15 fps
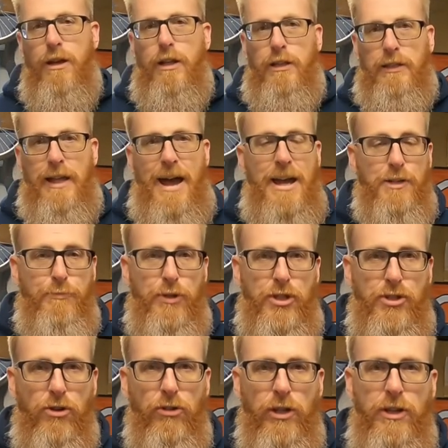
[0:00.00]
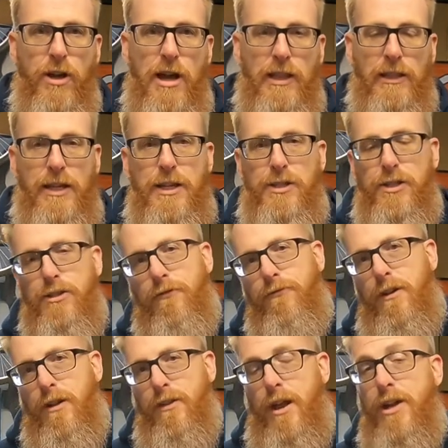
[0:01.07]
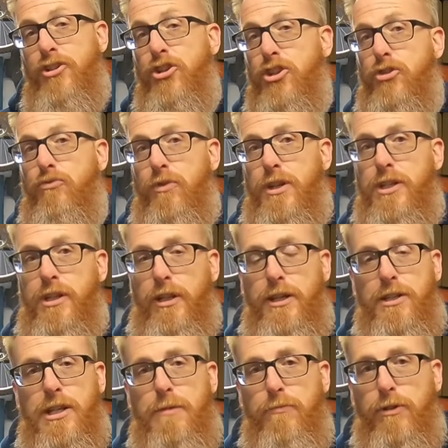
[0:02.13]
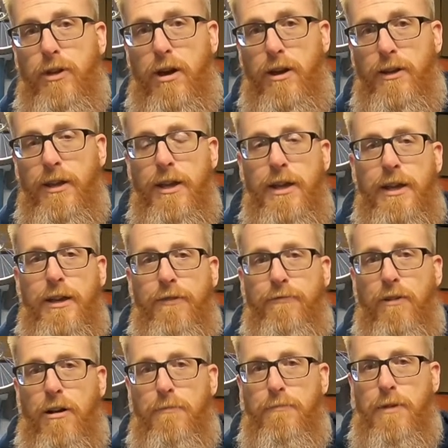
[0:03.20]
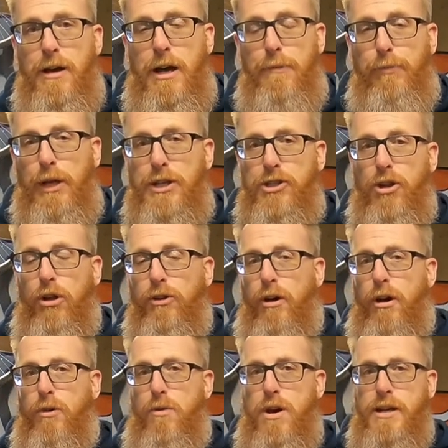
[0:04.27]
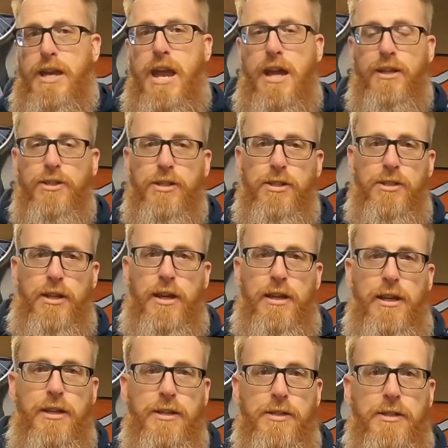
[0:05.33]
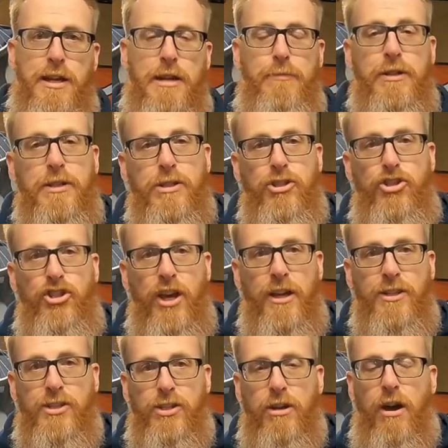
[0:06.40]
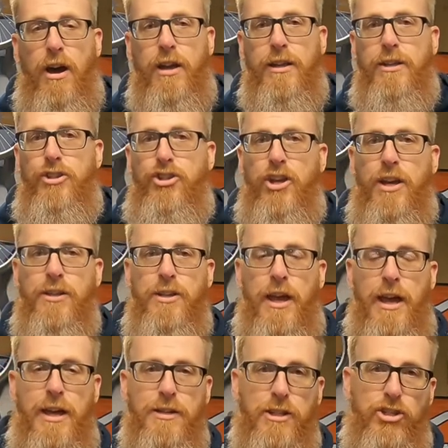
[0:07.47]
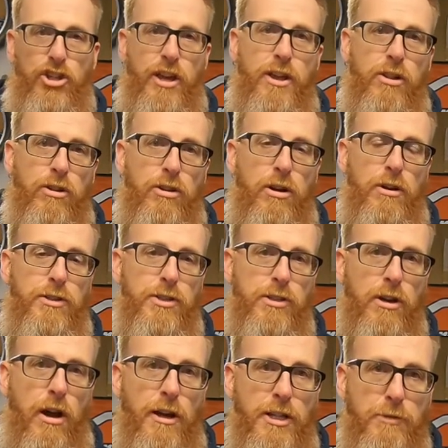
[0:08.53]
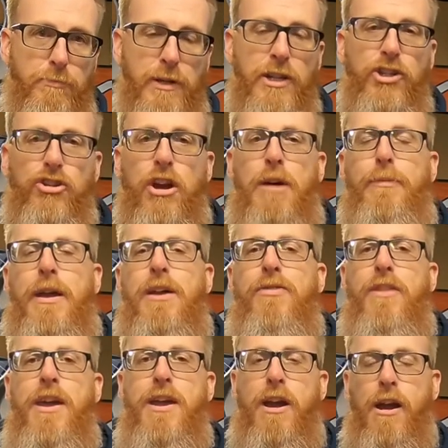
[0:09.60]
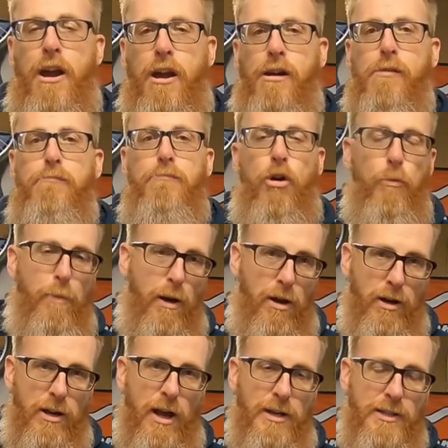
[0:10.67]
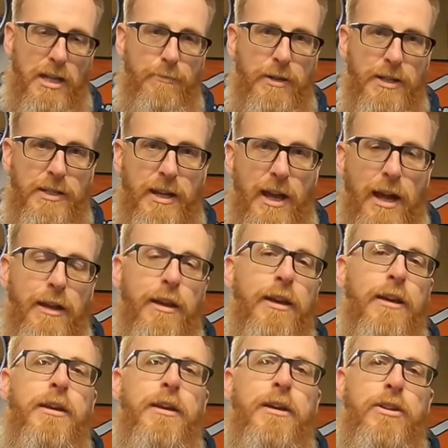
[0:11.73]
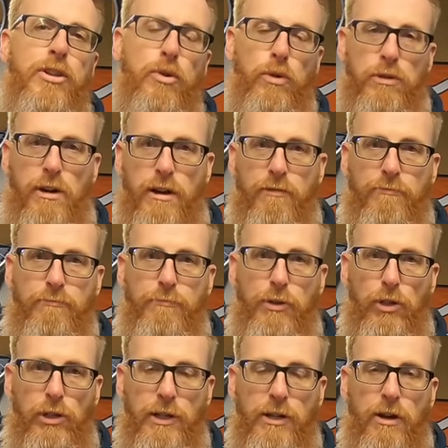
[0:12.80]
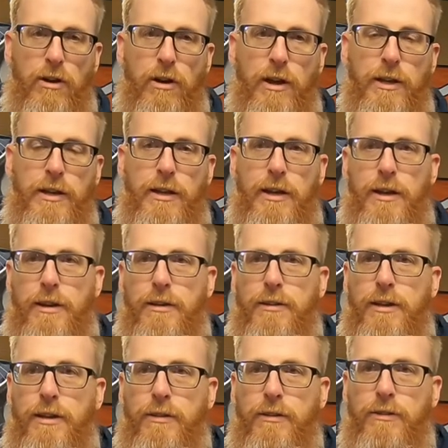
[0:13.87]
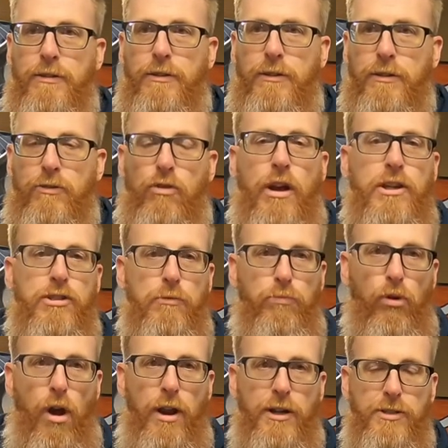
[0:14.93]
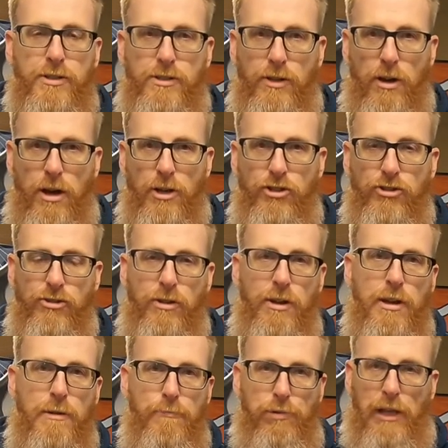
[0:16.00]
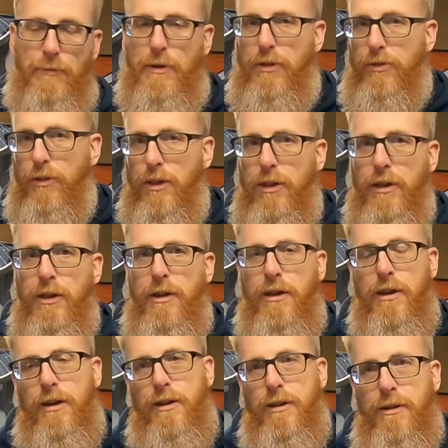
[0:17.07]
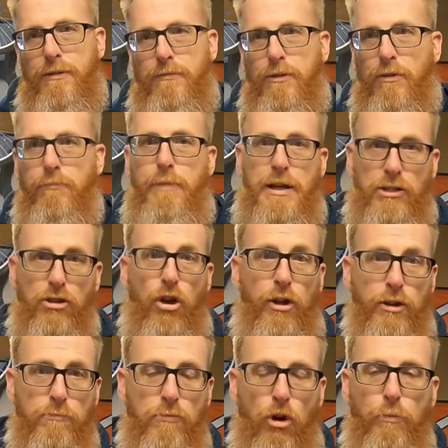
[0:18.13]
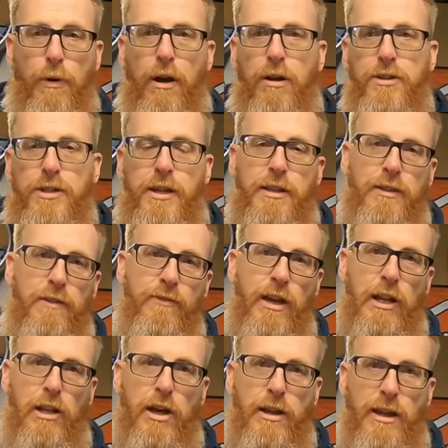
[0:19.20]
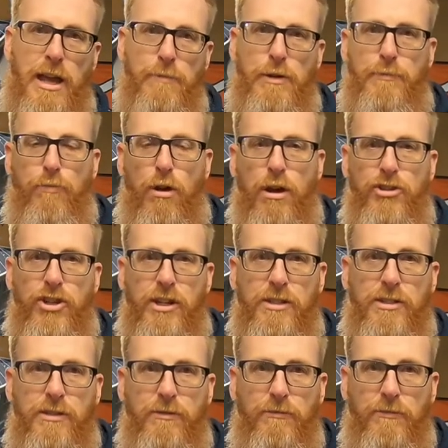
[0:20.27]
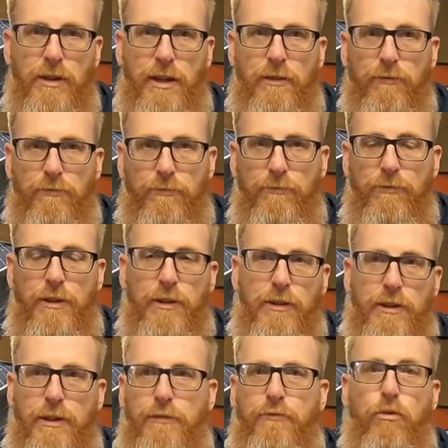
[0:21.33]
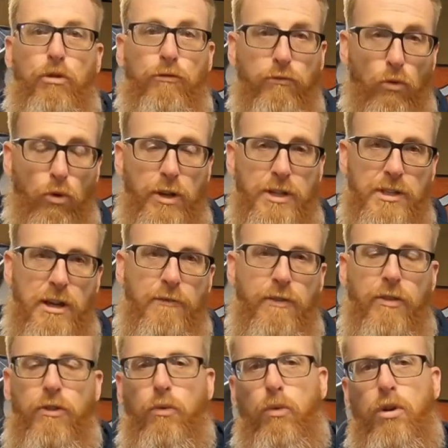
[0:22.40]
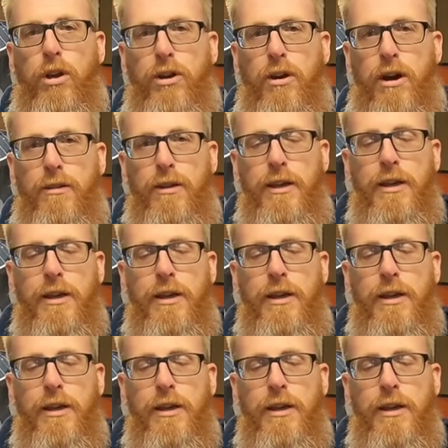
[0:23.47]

Last but certainly not least is a fellow that I just recently stumbled on from uh, a place called Ottawa, Kansas, and his name is Jed Scott. And Jed has a channel called Scott Speed Shop, and they are Mopar guys. Him and his dad do a lot of building on uh, on uh, Chrysler products, Dodge, Plymouth, uh, you know, basically all your Mopars, and they've got a lot of Hemi projects and and and uh, 440 stuff that they're working on.